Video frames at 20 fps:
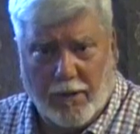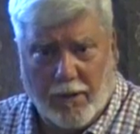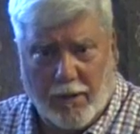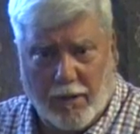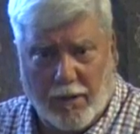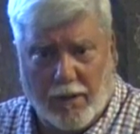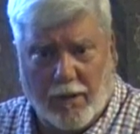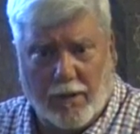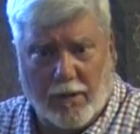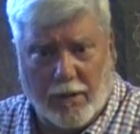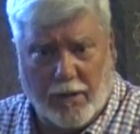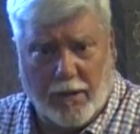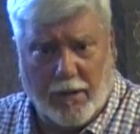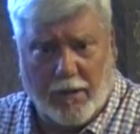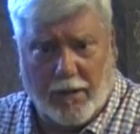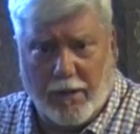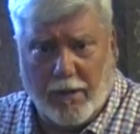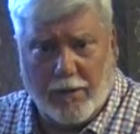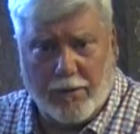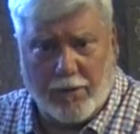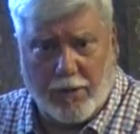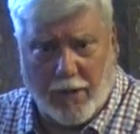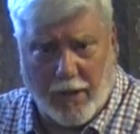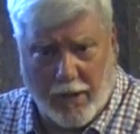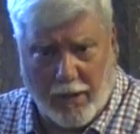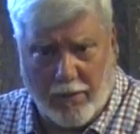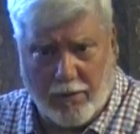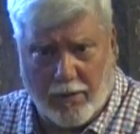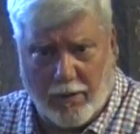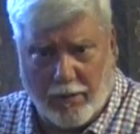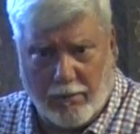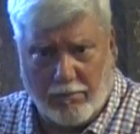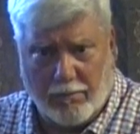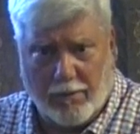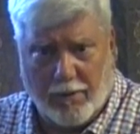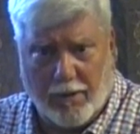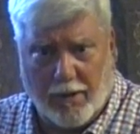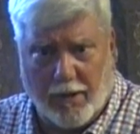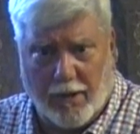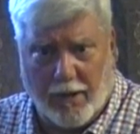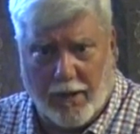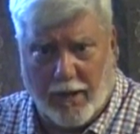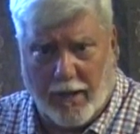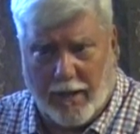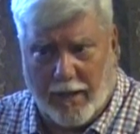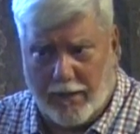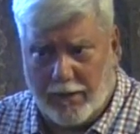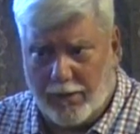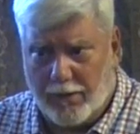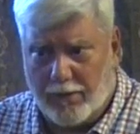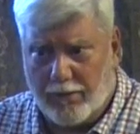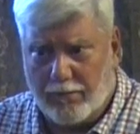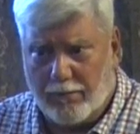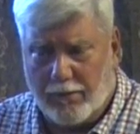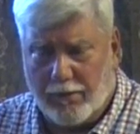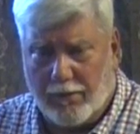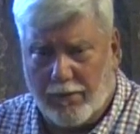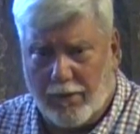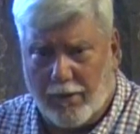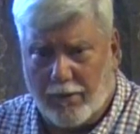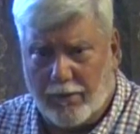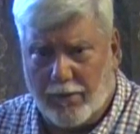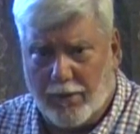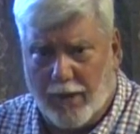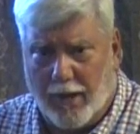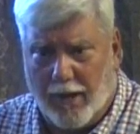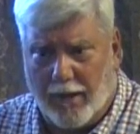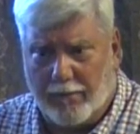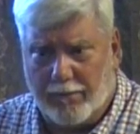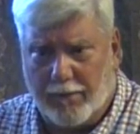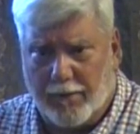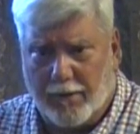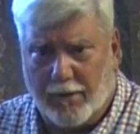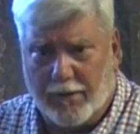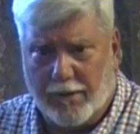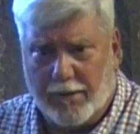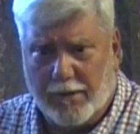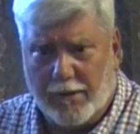uh, in his teaching there in Acts, the third chapter.